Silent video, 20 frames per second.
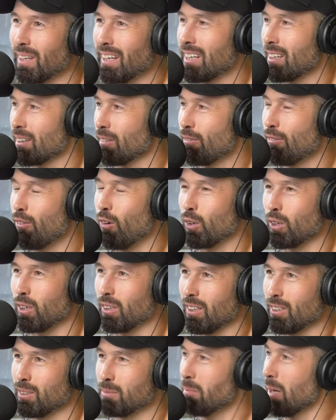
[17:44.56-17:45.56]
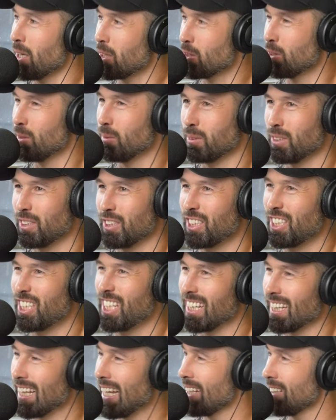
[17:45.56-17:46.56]
That's why you can afford all those mushrooms. That's
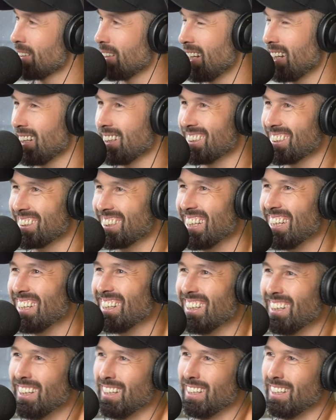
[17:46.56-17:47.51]
chill right out on LSD.